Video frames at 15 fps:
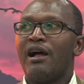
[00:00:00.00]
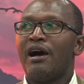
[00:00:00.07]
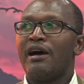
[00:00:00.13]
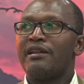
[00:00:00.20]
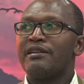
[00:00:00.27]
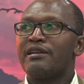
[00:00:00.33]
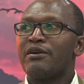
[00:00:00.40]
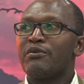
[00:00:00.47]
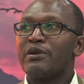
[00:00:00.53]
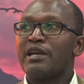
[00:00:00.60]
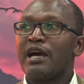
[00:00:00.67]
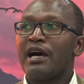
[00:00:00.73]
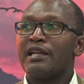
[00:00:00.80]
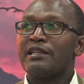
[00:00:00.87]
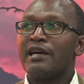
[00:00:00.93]
And we
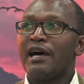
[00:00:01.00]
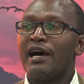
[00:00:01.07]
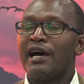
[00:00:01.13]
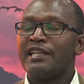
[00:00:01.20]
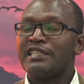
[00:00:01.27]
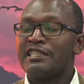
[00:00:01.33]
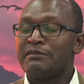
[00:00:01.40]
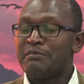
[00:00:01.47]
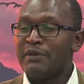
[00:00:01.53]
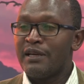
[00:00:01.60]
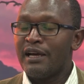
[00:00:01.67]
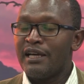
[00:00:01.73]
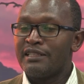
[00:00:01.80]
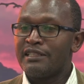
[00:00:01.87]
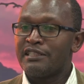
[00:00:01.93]
are
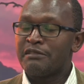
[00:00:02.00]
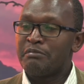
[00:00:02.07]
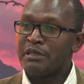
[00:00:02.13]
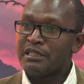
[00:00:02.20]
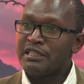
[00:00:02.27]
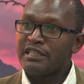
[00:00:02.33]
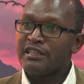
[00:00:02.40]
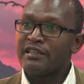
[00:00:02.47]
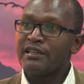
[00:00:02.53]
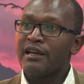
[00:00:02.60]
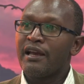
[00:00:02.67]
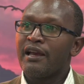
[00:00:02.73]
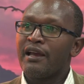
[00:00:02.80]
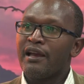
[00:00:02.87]
anticipating